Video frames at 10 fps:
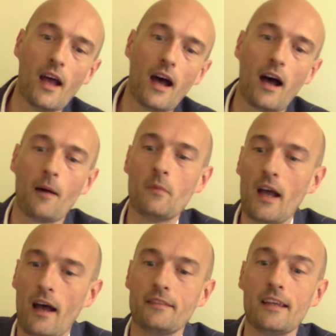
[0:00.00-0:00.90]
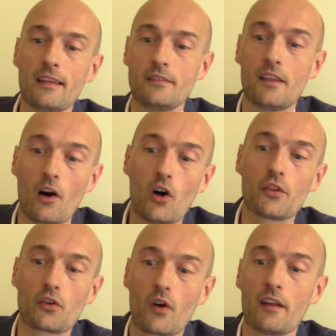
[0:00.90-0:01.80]
And the
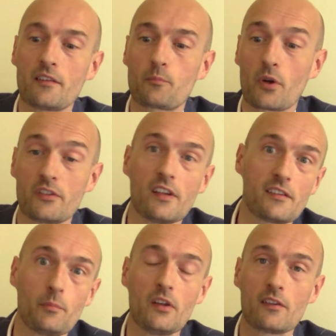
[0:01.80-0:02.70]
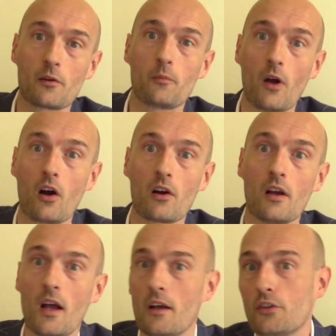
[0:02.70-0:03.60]
authorized participants
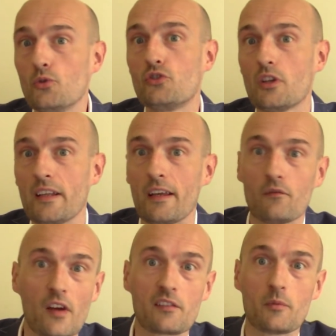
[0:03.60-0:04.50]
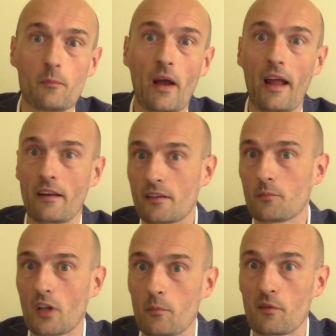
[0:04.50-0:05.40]
are usually investment banks,
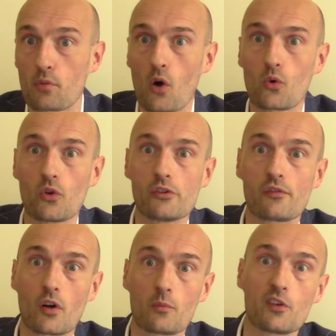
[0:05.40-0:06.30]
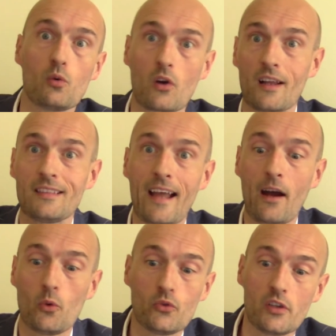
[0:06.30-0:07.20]
sometimes brokerage firms, who are
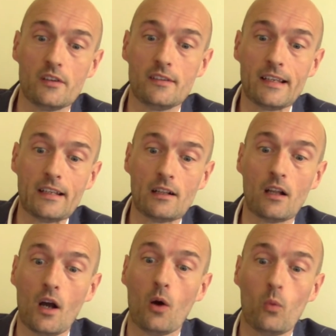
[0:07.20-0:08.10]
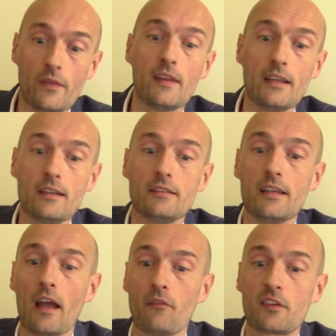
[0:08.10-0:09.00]
allowed to deal with the
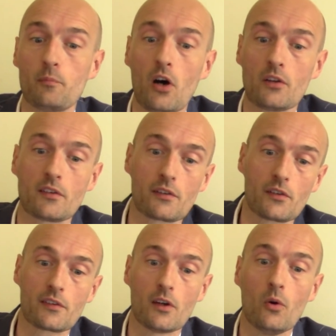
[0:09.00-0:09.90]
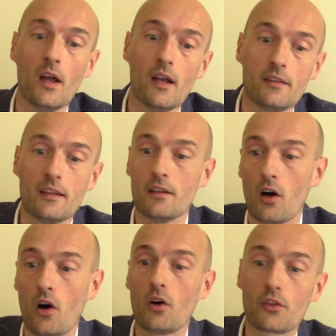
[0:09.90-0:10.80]
ETF sponsor. So
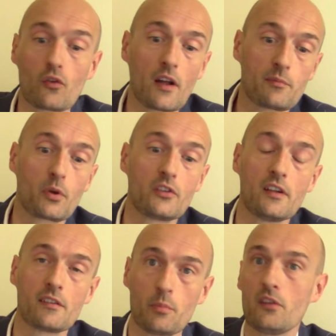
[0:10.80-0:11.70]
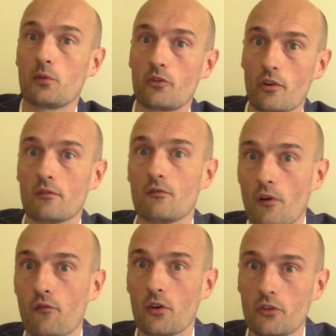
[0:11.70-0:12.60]
the authorized participants, which are
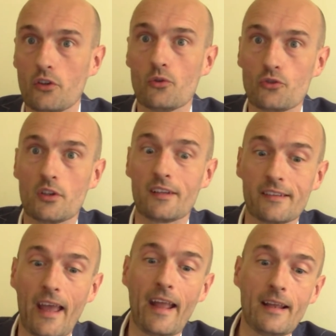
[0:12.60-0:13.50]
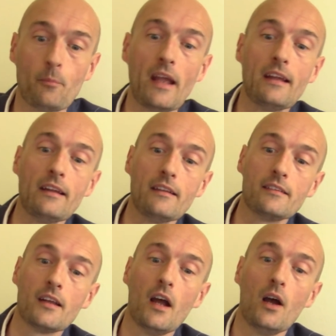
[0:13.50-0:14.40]
referred to usually as
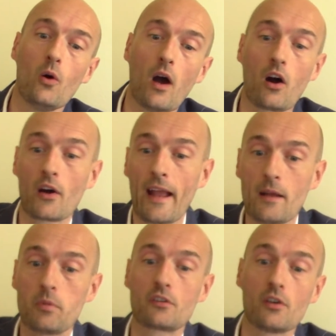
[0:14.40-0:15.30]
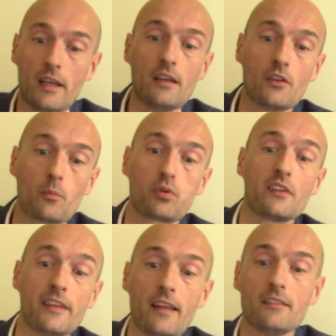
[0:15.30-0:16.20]
APs, are able to either
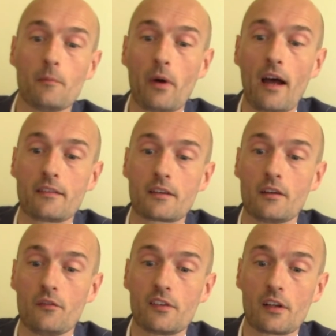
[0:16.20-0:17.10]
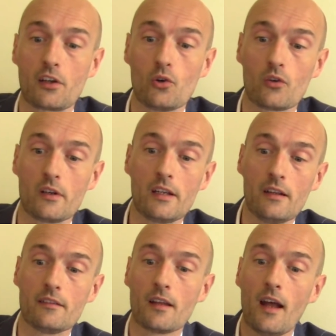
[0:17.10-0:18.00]
present a basket of
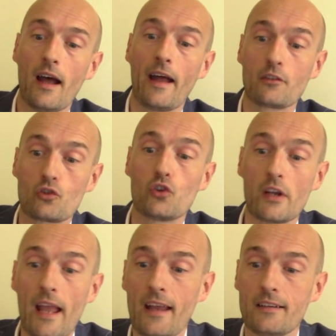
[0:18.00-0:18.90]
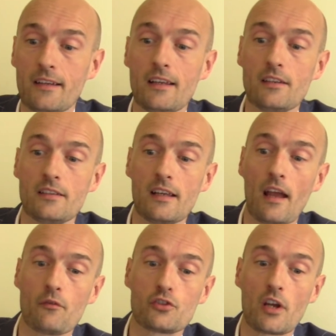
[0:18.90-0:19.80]
securities and create
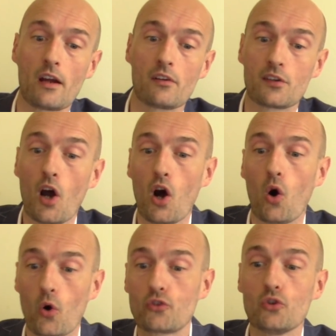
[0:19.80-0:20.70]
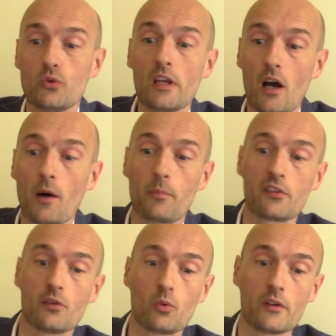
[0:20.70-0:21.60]
ETF shares, or do the
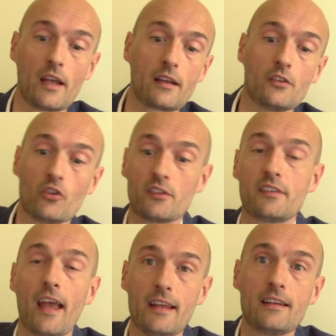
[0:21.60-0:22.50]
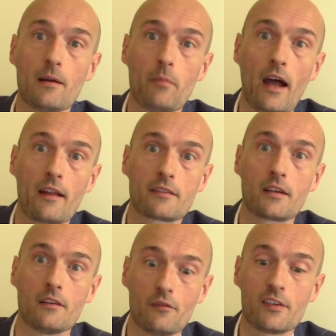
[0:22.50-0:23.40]
opposite, where they can just take a
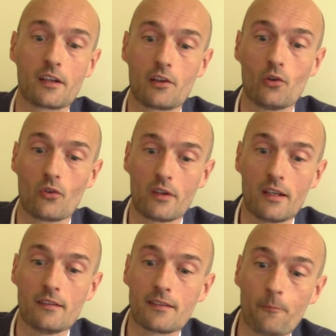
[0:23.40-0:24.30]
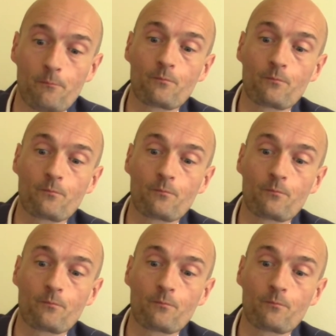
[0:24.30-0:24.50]
basket of securities